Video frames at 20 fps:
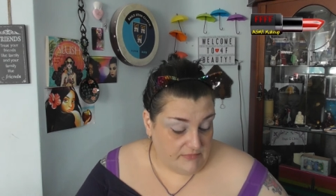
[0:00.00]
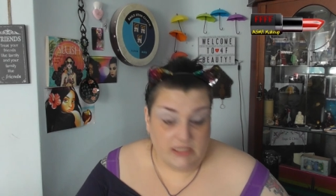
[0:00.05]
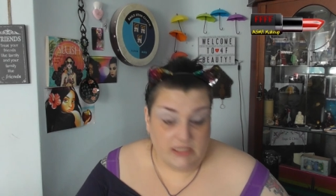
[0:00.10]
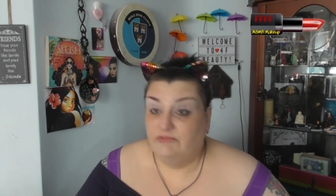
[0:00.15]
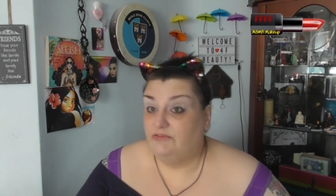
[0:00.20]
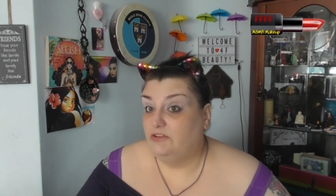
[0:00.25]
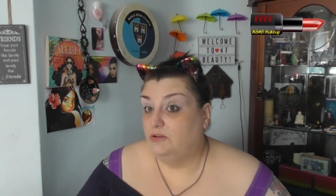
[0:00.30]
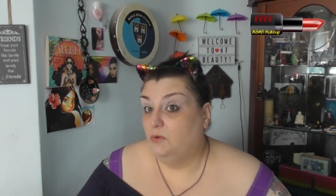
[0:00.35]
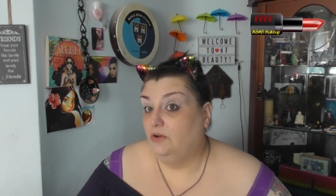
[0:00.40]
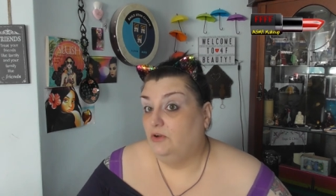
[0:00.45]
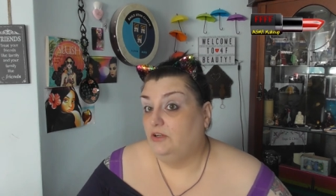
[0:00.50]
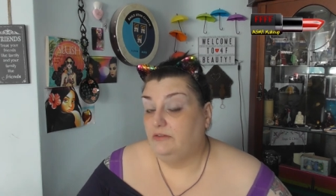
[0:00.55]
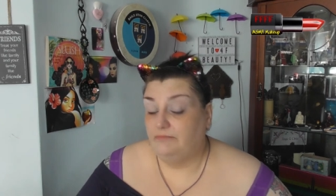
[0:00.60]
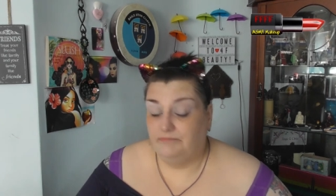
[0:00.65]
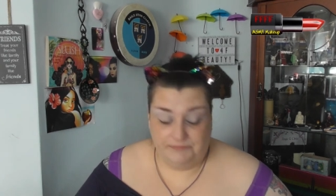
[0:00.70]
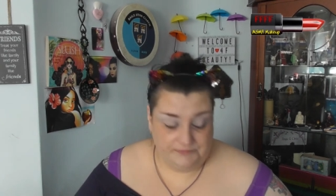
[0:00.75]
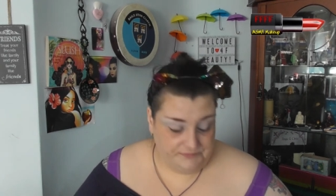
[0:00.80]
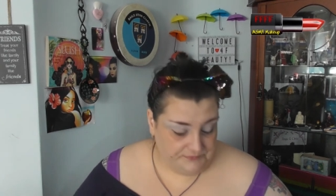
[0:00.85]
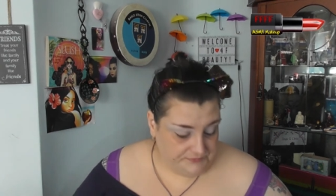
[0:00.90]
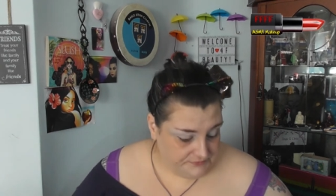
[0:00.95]
if you want it,
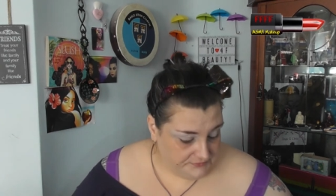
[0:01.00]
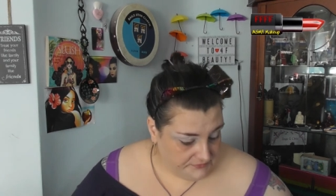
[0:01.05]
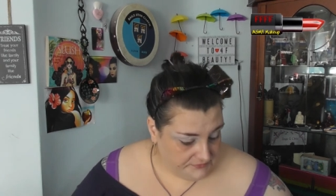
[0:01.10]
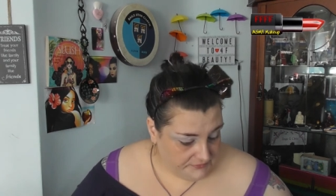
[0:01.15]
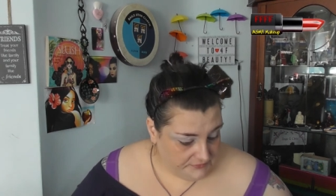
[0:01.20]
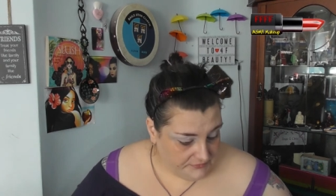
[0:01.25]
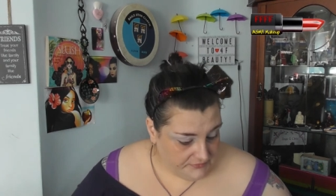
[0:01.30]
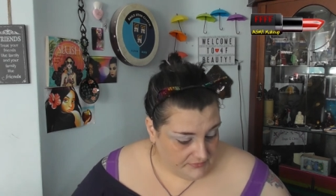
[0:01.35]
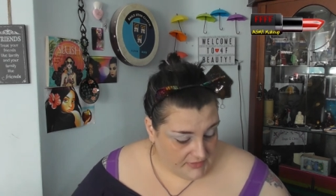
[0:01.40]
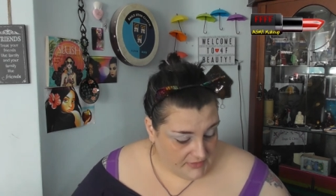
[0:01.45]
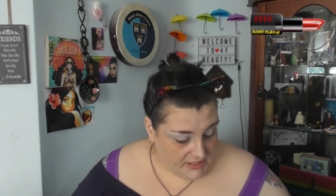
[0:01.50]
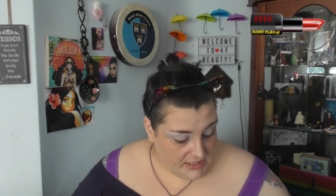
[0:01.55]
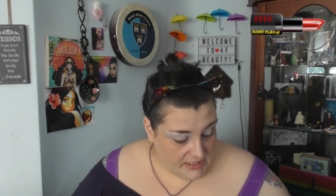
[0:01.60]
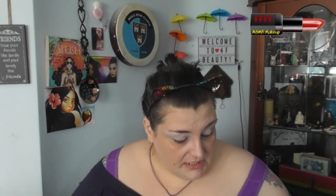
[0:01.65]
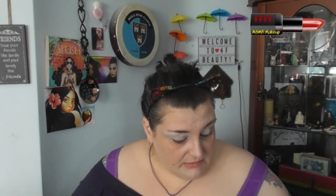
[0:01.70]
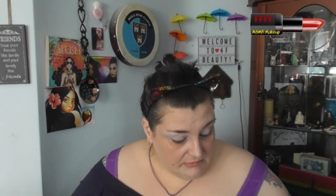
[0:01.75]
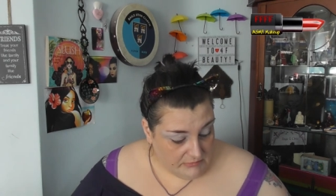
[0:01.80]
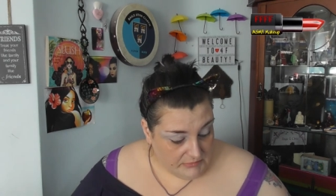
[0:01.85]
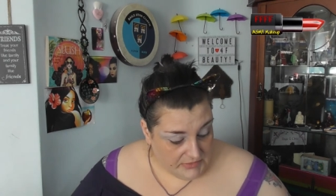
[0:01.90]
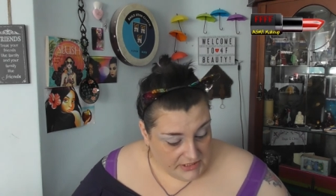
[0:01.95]

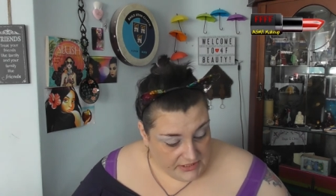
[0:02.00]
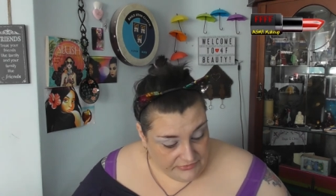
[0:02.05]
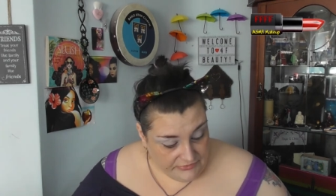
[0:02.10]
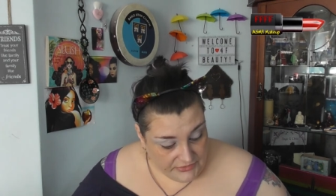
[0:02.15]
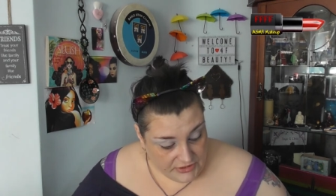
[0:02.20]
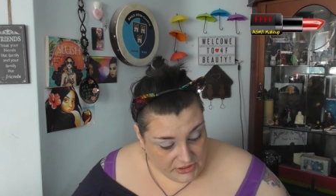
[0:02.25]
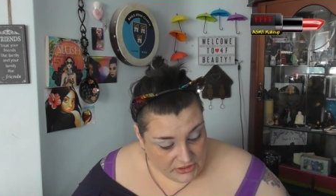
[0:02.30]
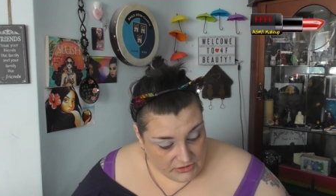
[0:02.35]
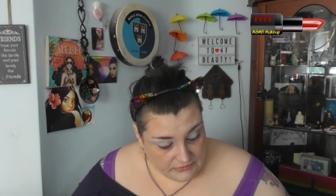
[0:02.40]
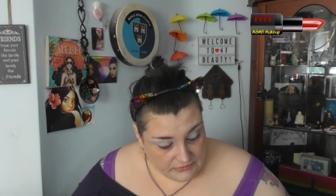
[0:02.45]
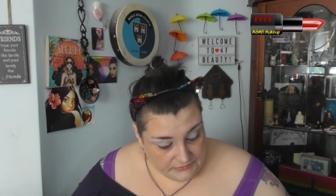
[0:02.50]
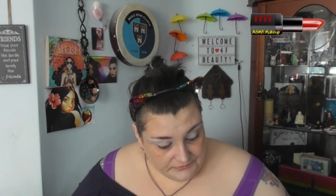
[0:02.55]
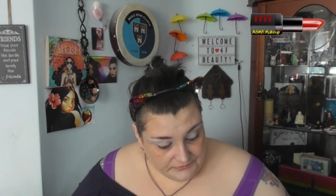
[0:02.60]
but if not,